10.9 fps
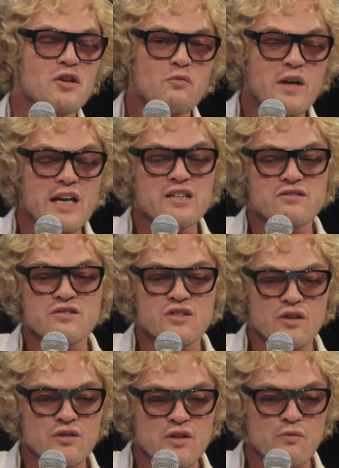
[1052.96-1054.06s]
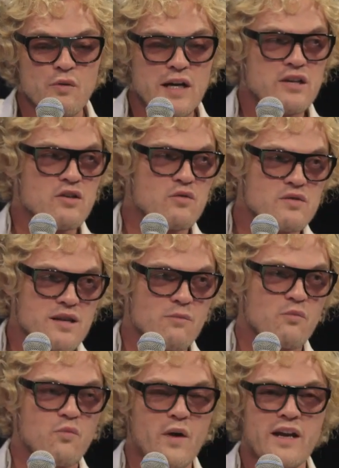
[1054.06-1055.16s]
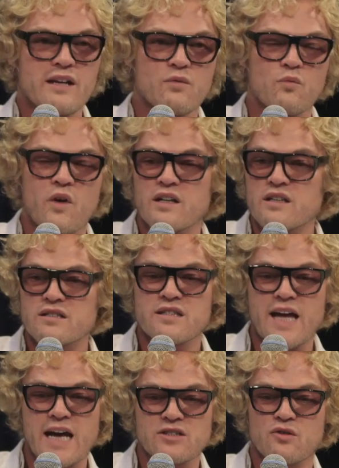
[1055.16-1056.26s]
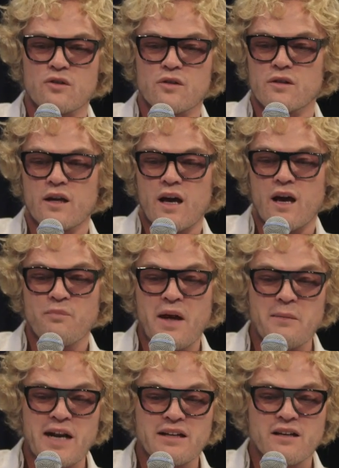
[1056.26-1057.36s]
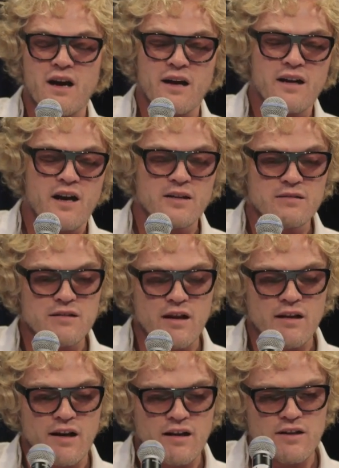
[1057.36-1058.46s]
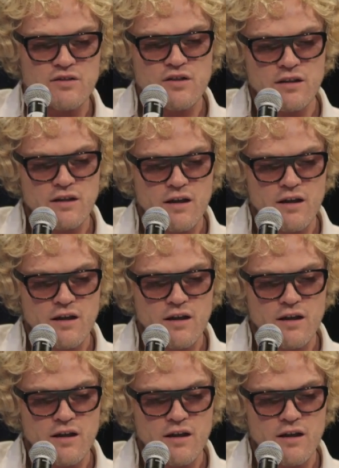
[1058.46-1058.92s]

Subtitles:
you really use them when it's natural. I kind of